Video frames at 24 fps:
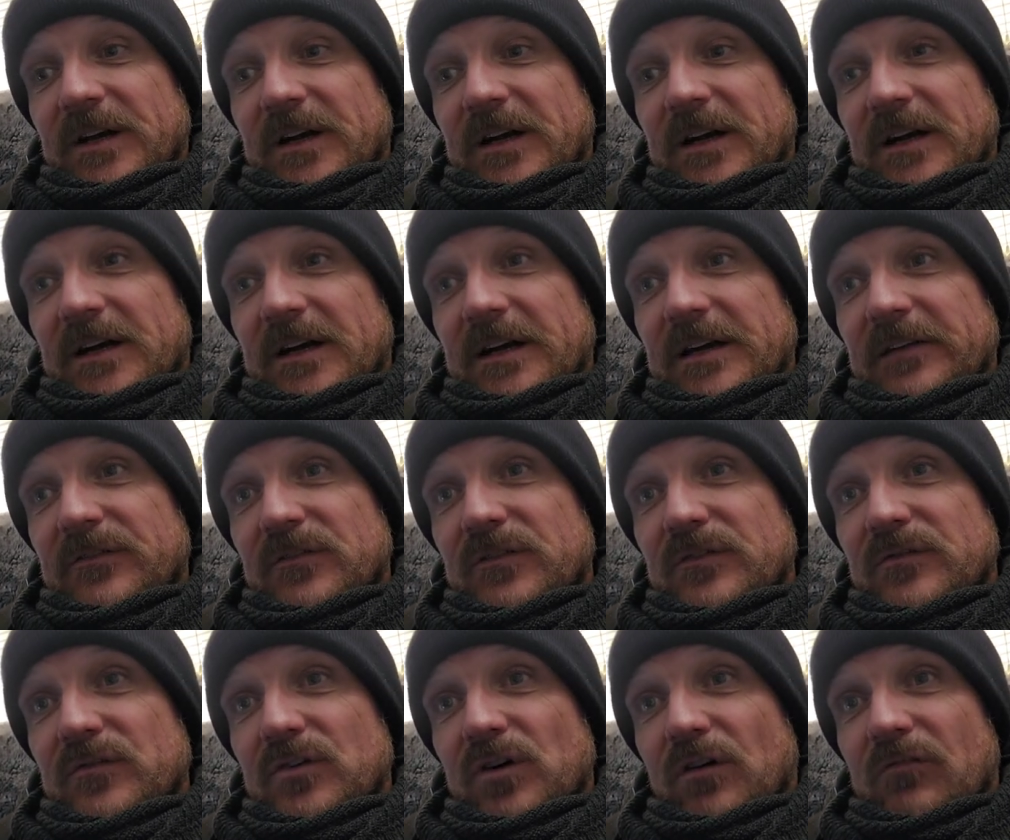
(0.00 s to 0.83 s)
Uh, if
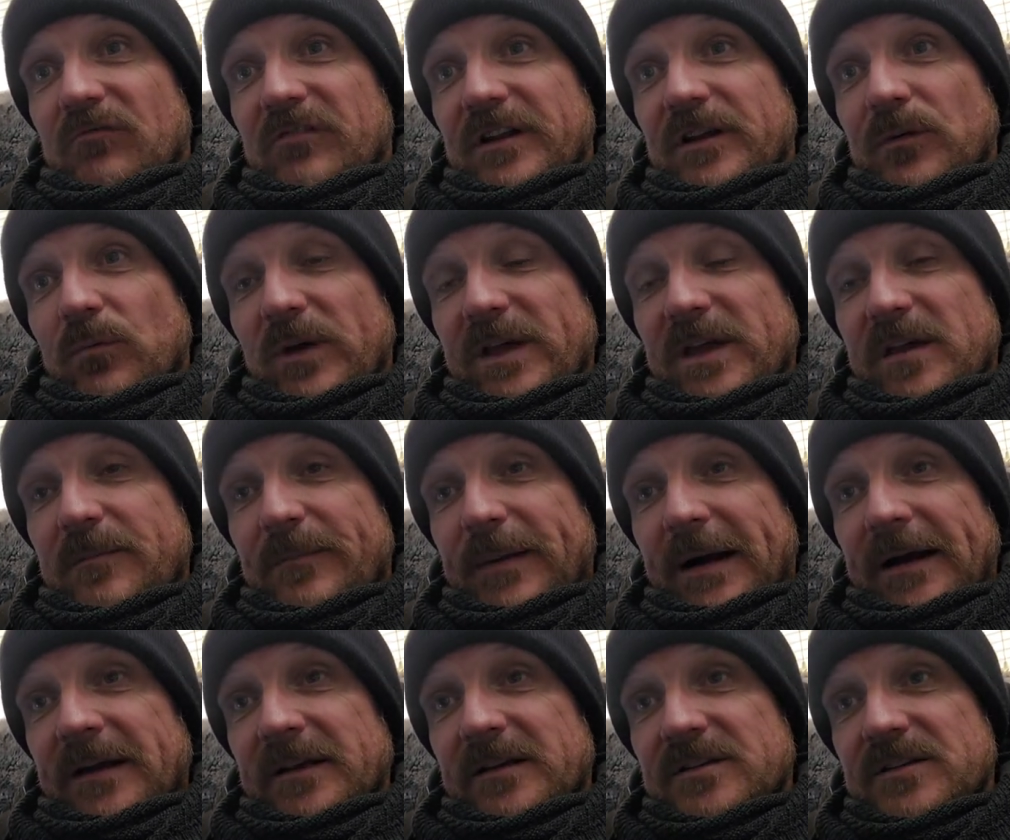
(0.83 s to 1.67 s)
you've got really weak
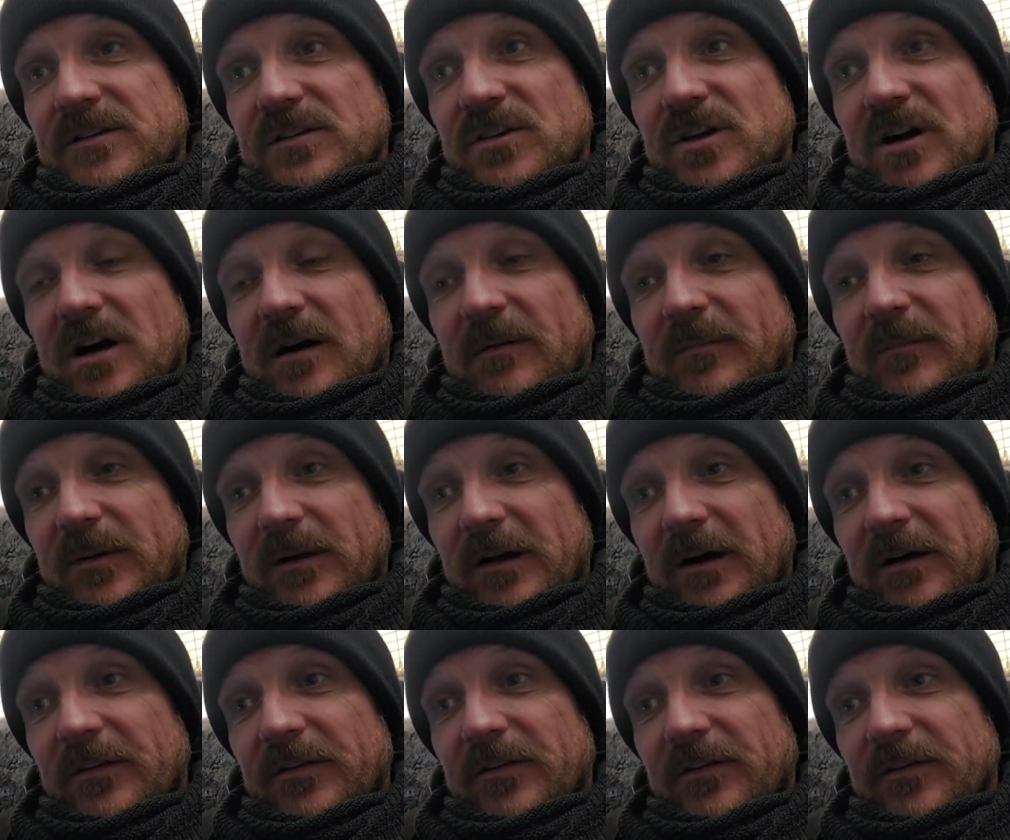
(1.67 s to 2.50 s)
banks and you can't
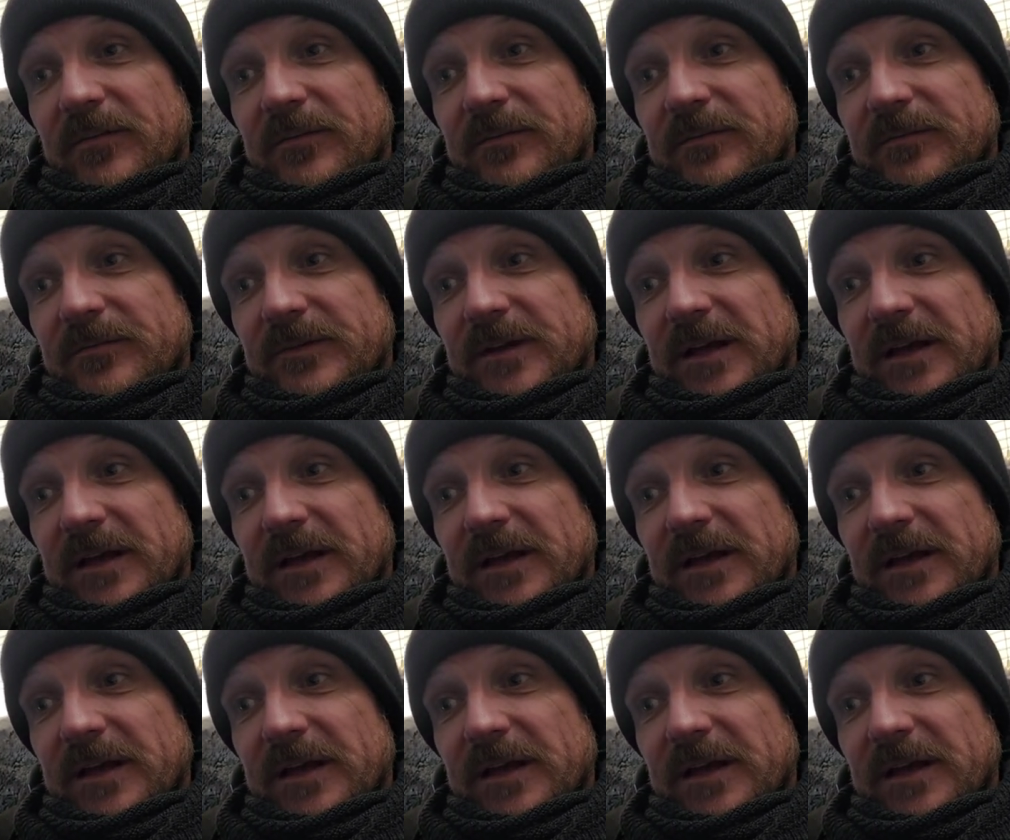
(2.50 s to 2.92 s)
plant them,